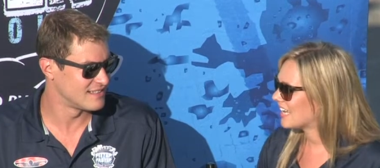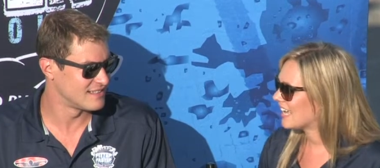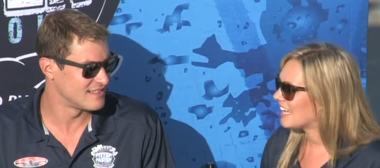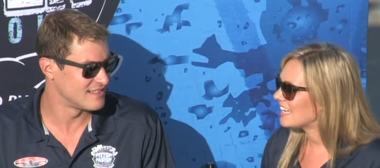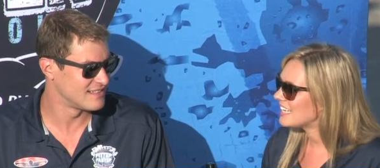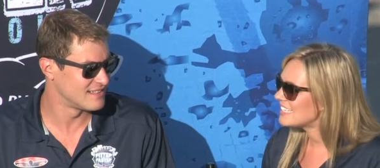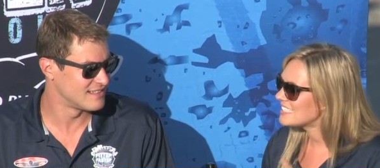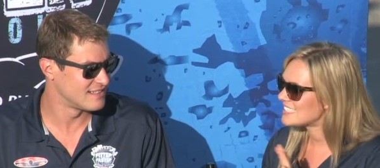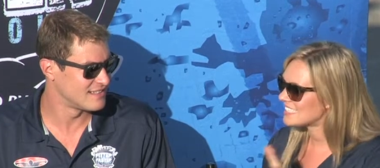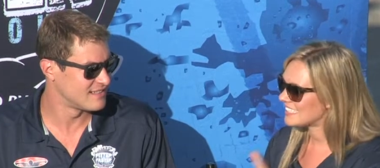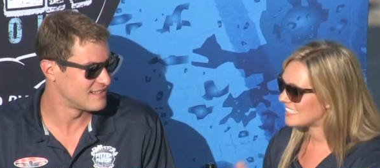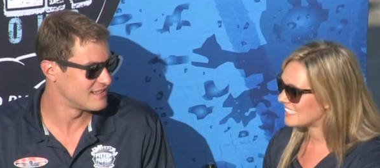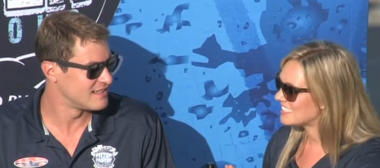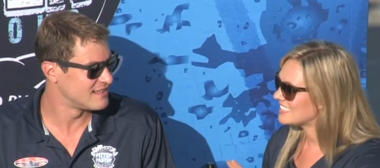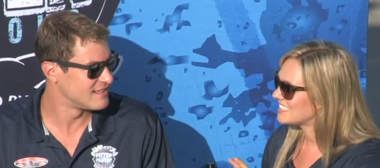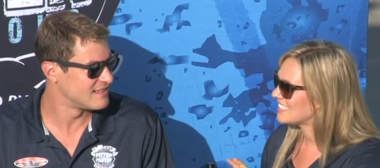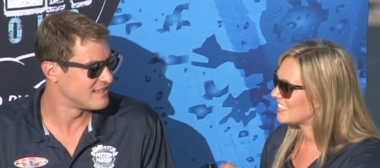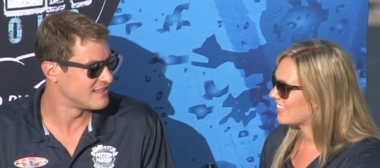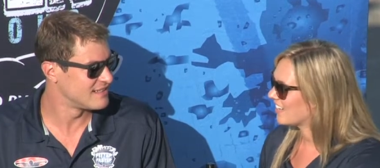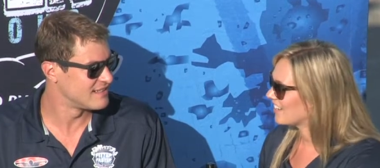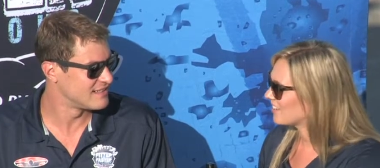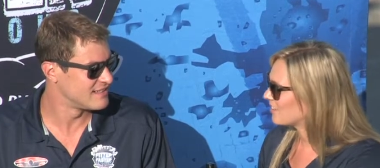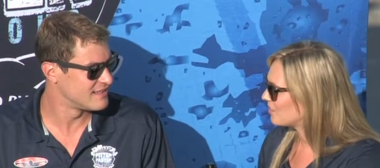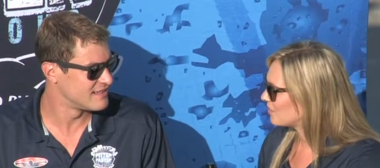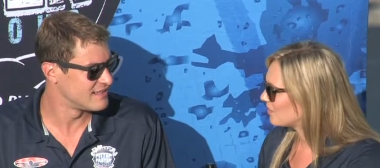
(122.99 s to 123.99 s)
Speaker 1: take to get to
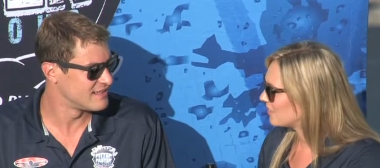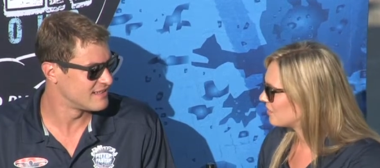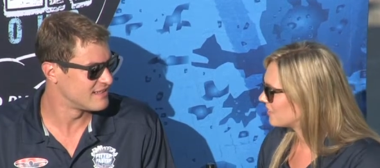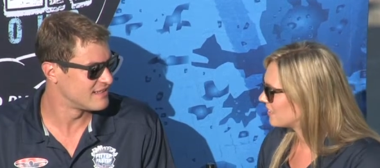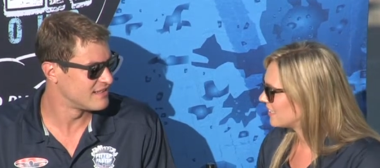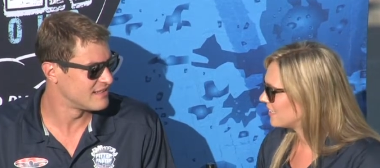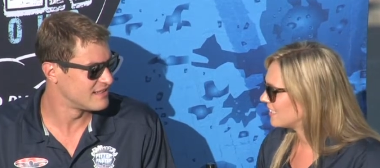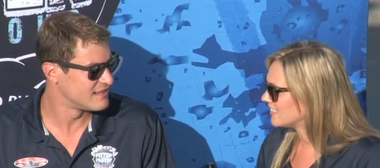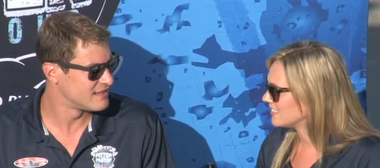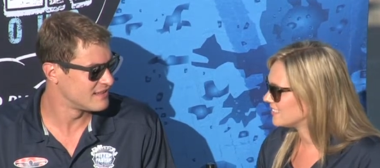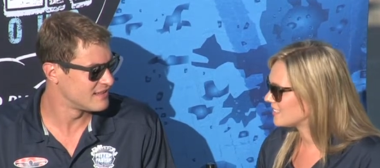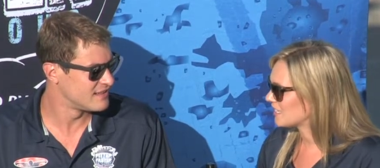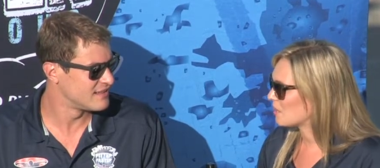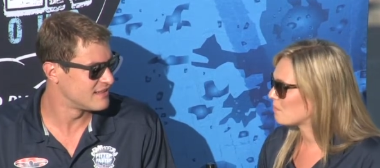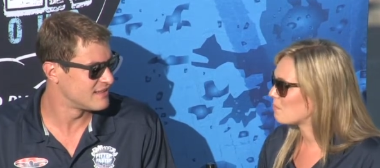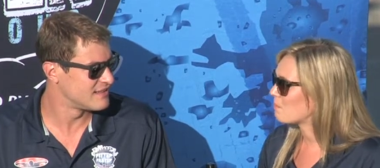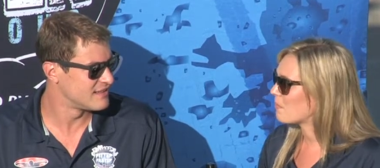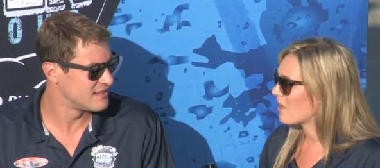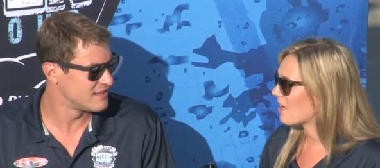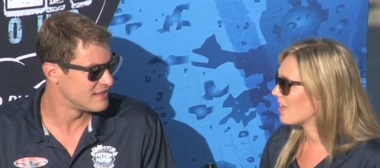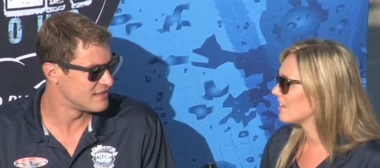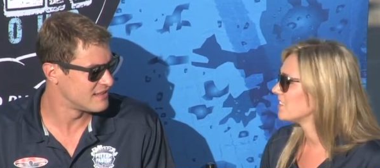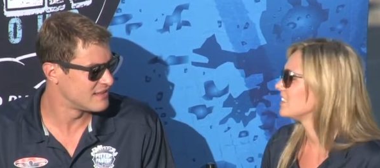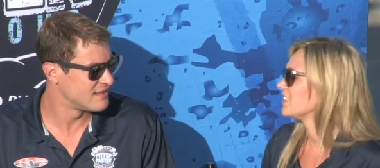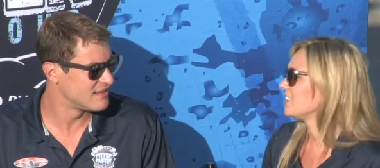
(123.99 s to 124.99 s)
that goal is a
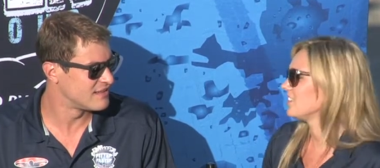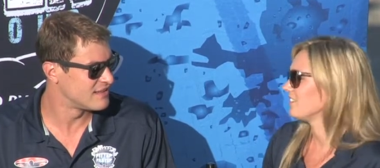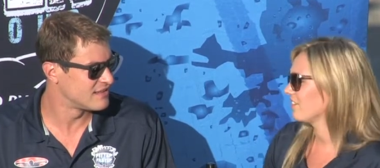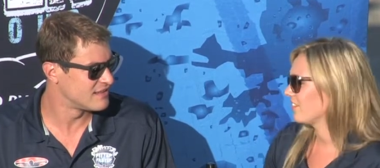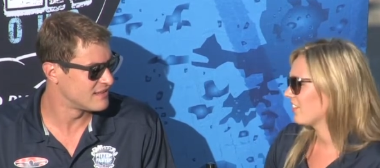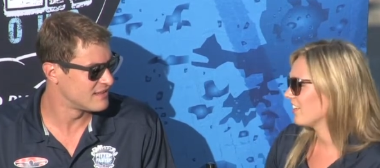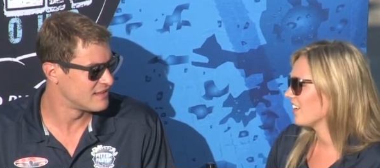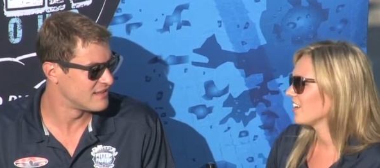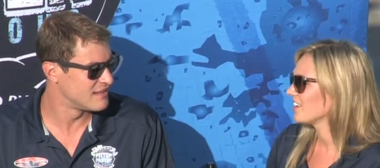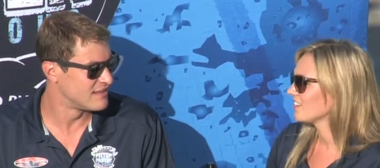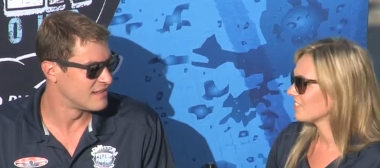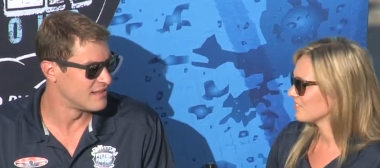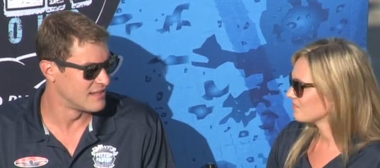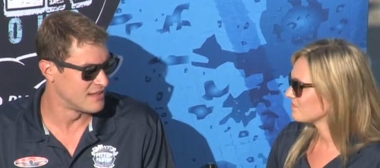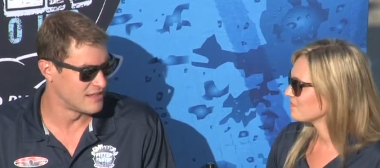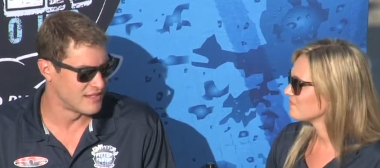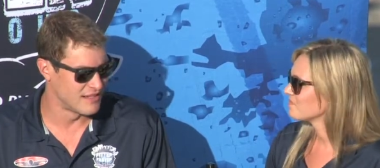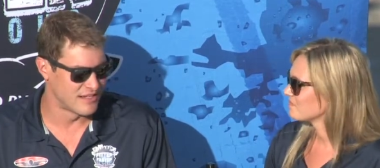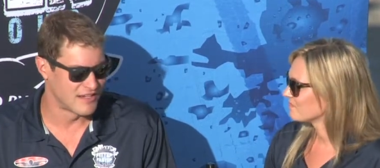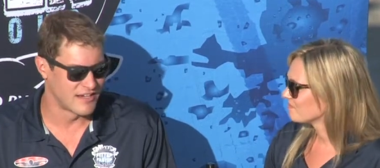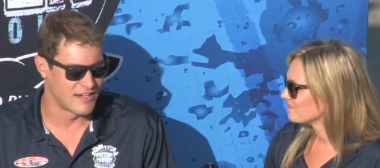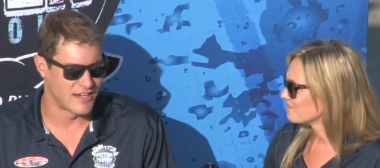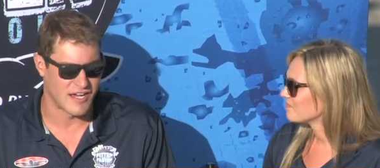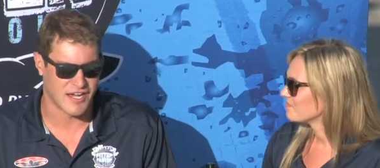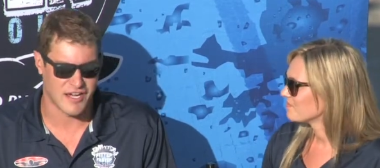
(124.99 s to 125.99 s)
positive thing.
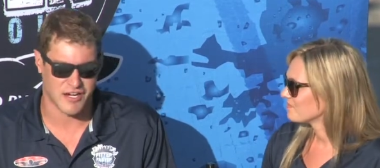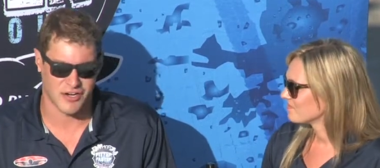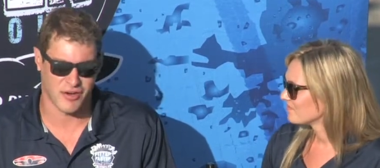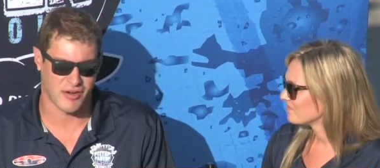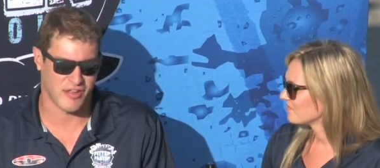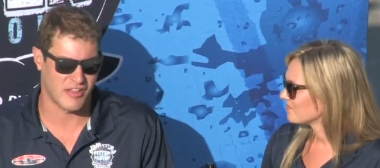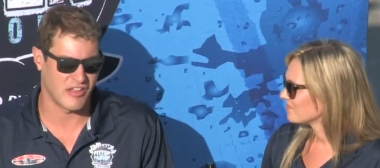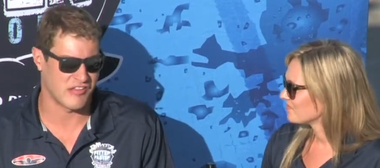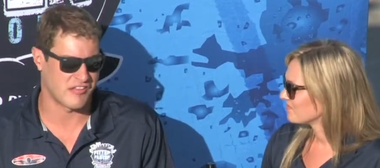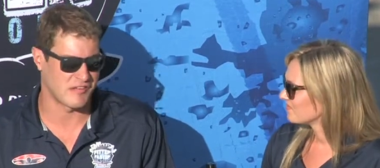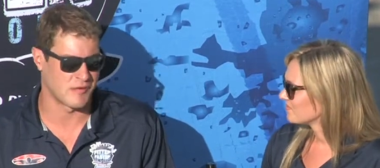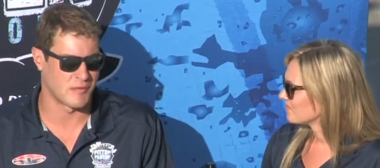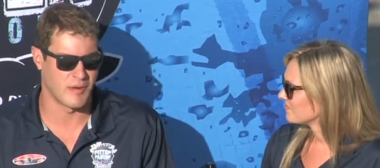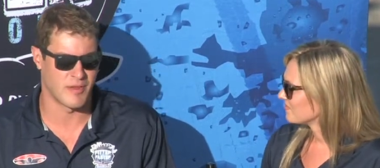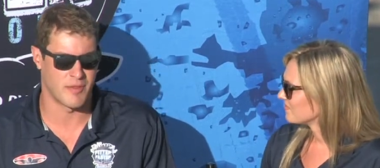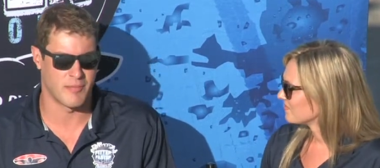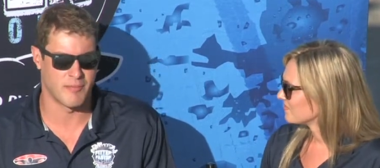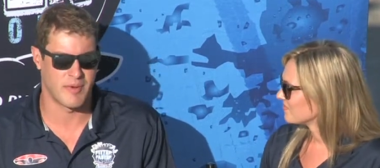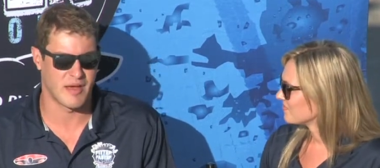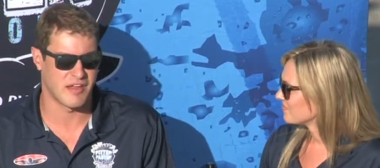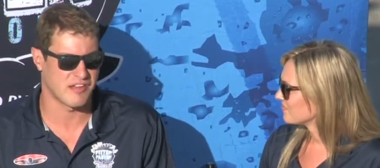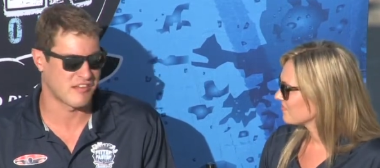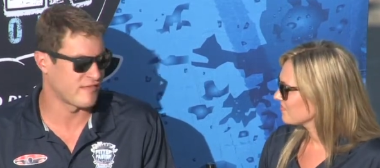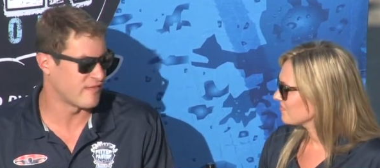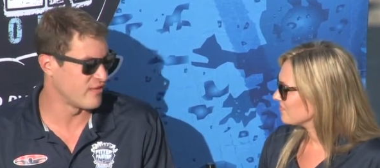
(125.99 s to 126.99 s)
Speaker 2: I agree. That's one of
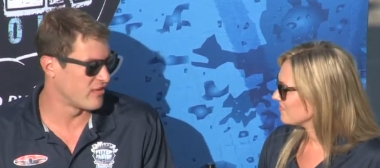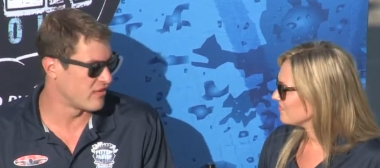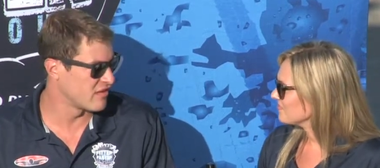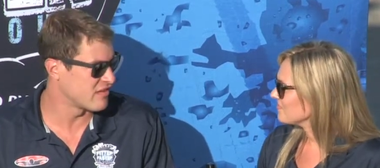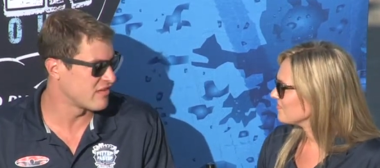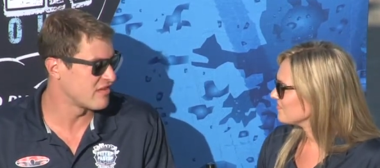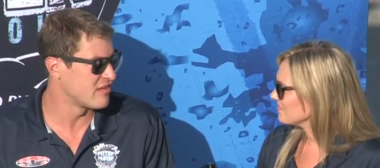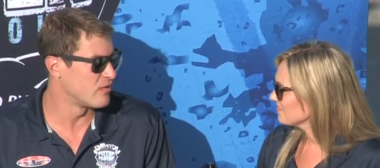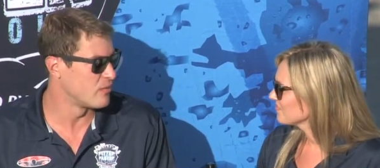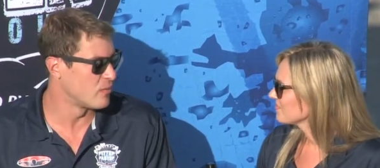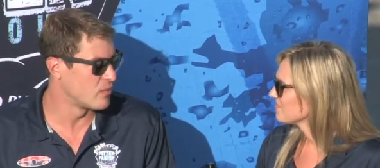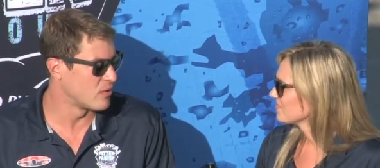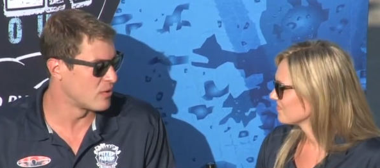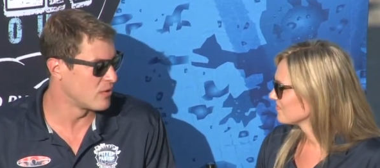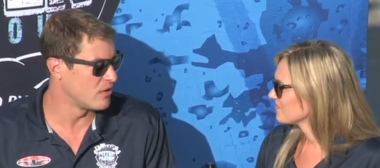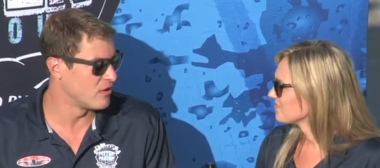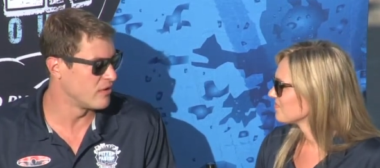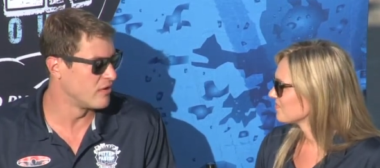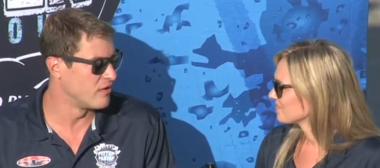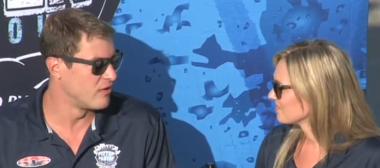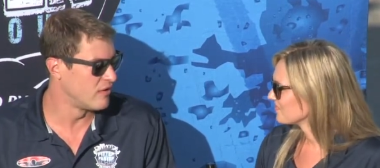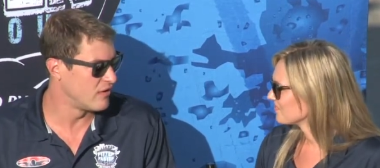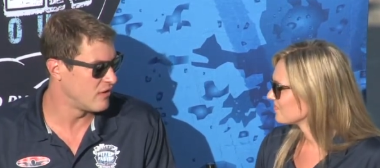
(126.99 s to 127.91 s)
the best feelings in the world.